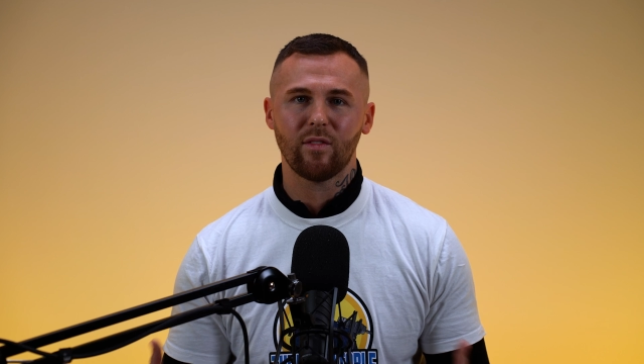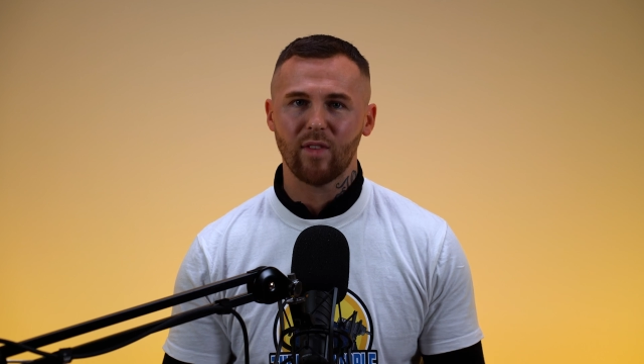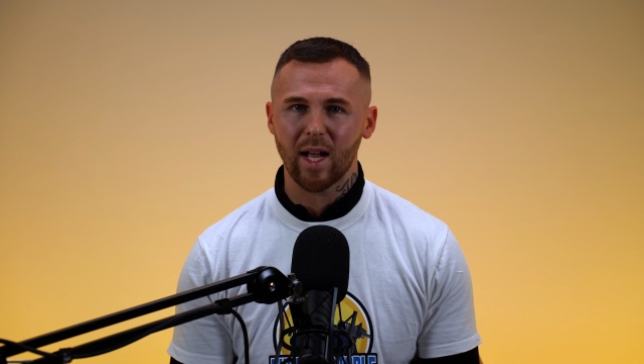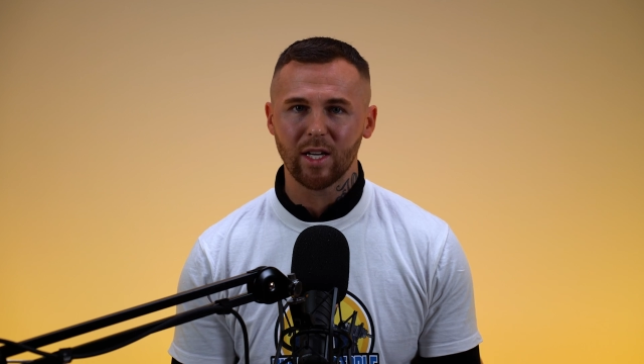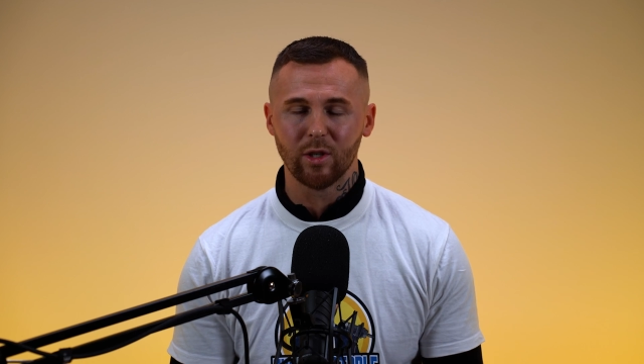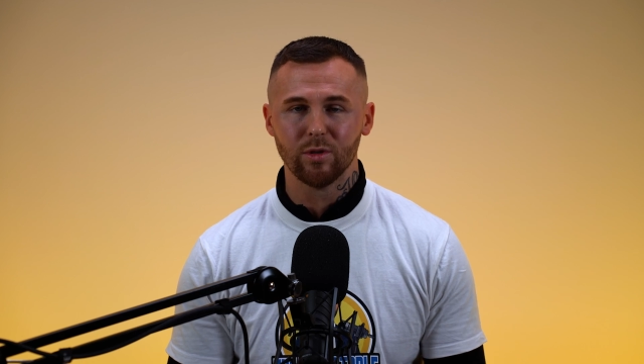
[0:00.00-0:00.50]

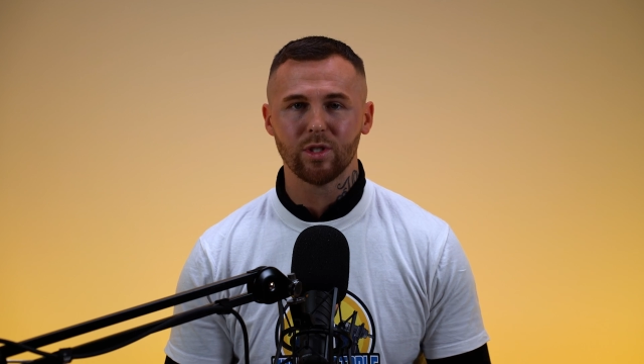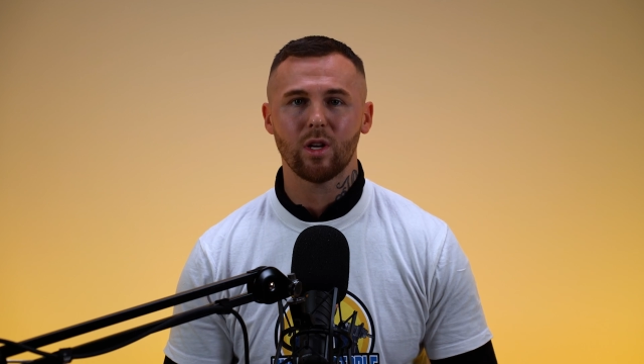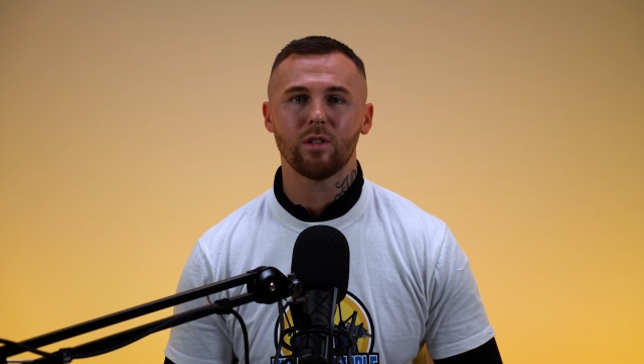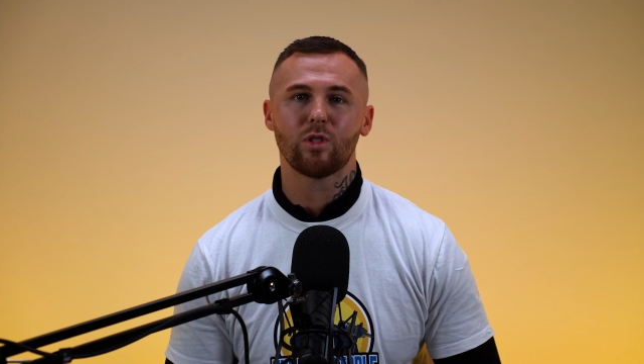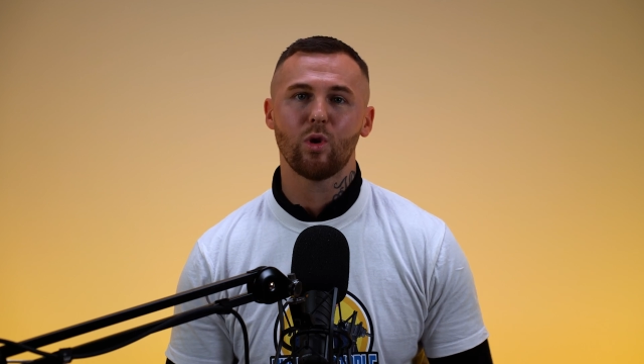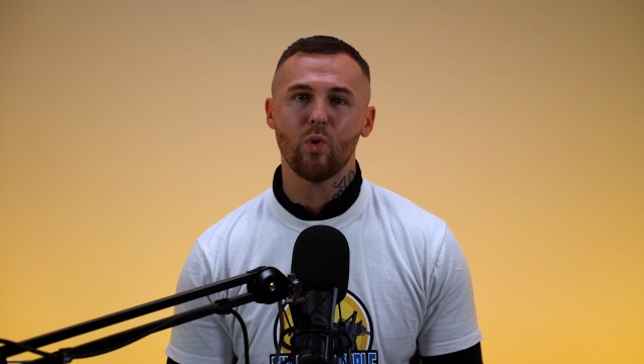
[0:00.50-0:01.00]
value,
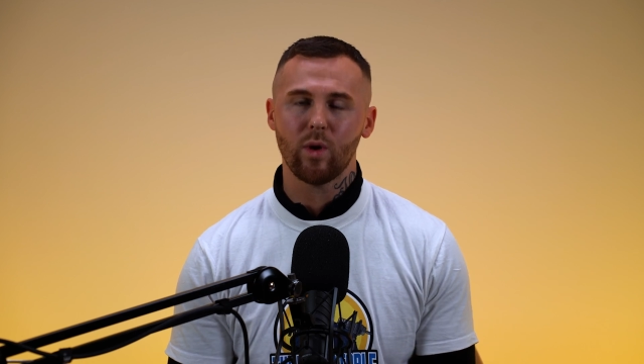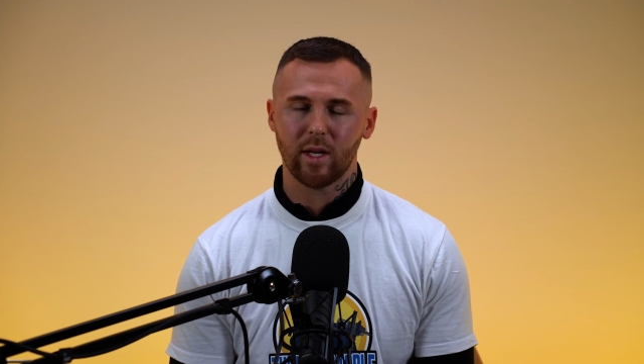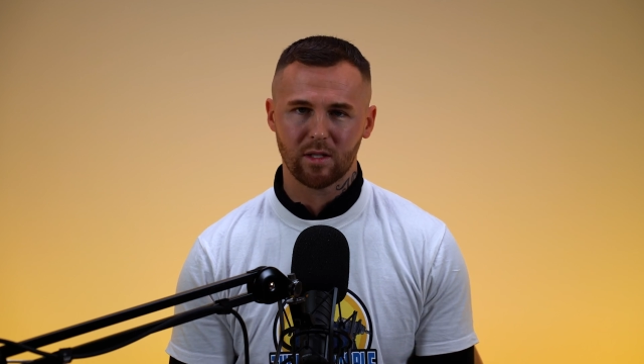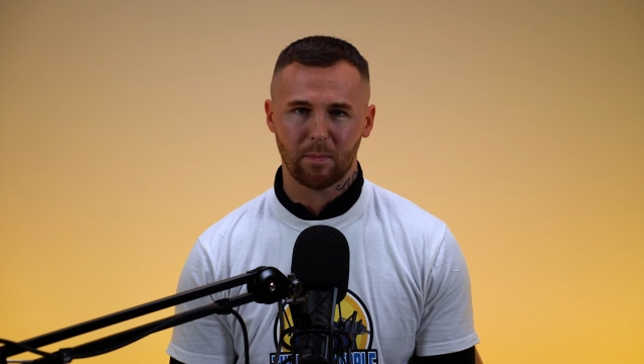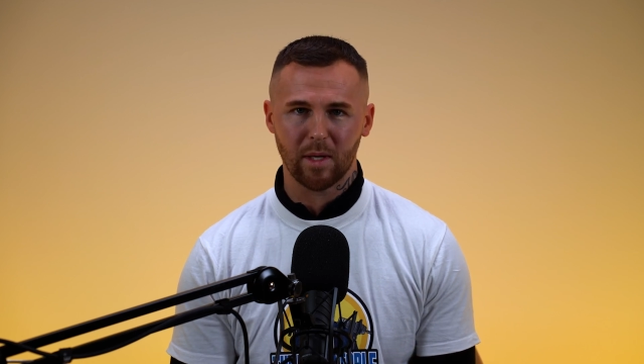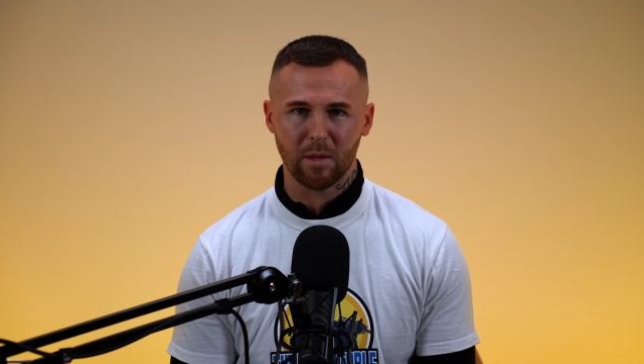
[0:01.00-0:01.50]
start talking
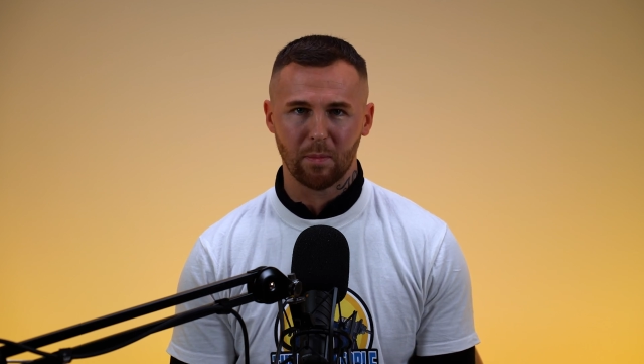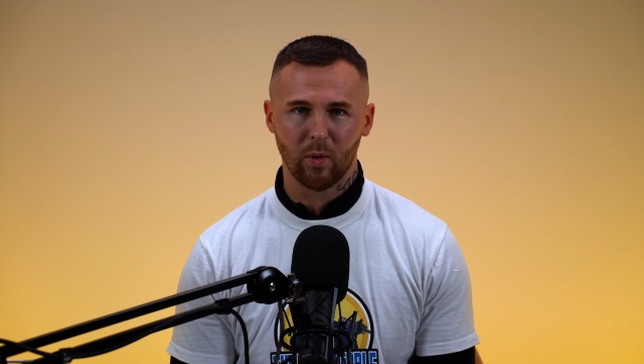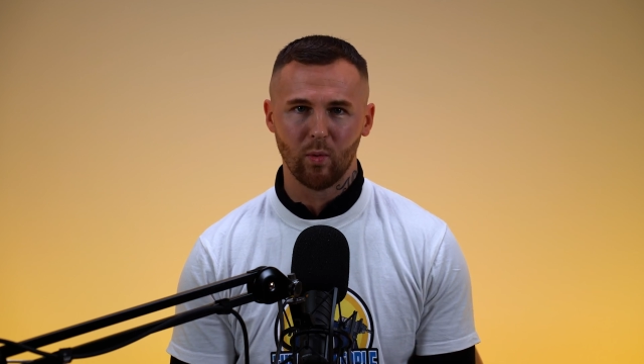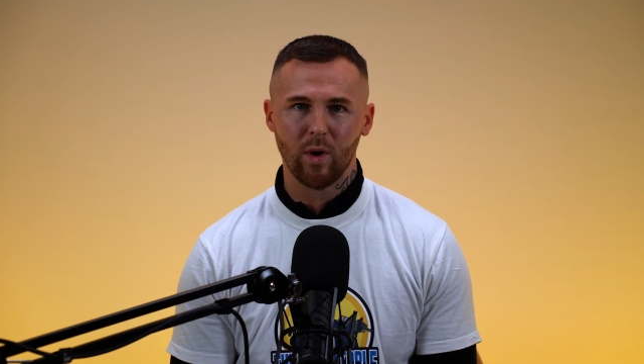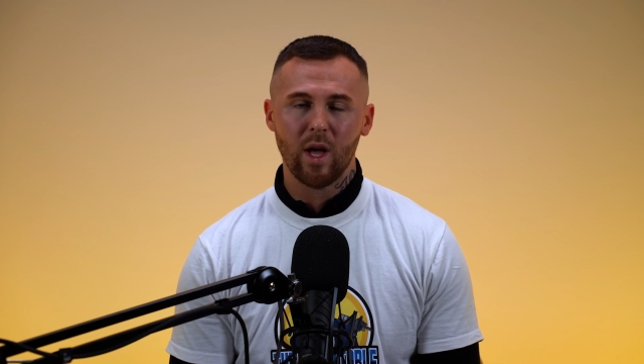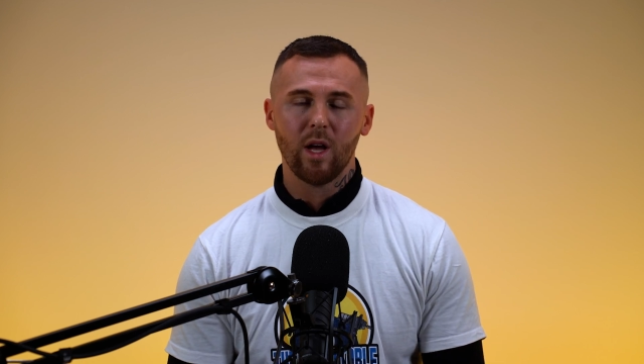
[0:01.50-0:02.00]
to
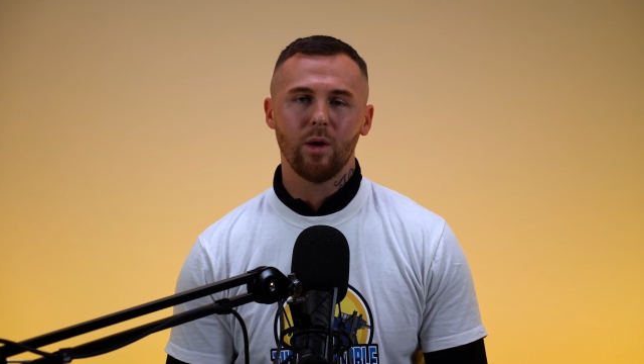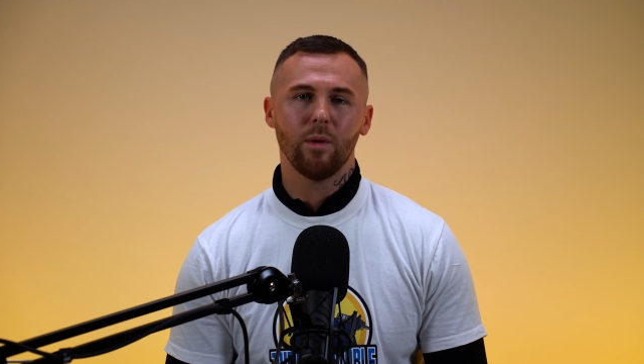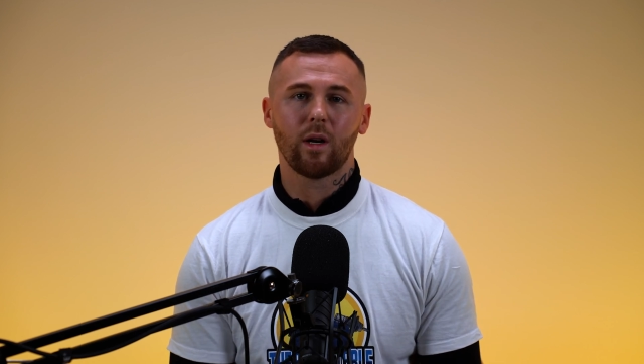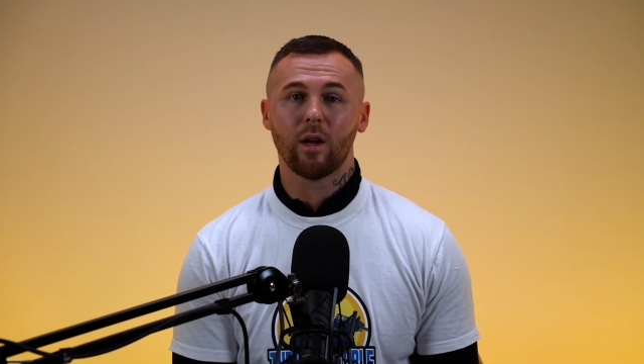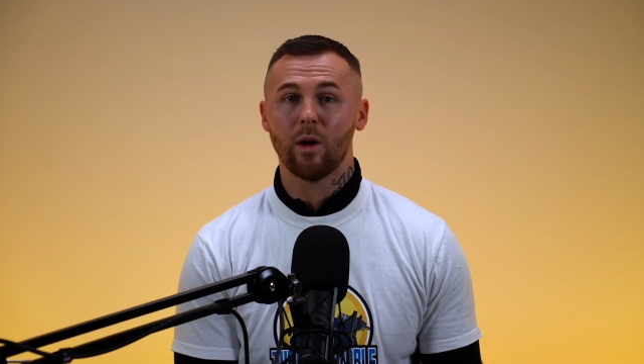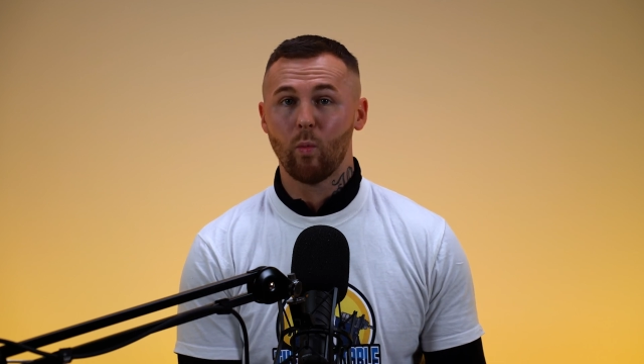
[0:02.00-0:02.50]
people who are going to,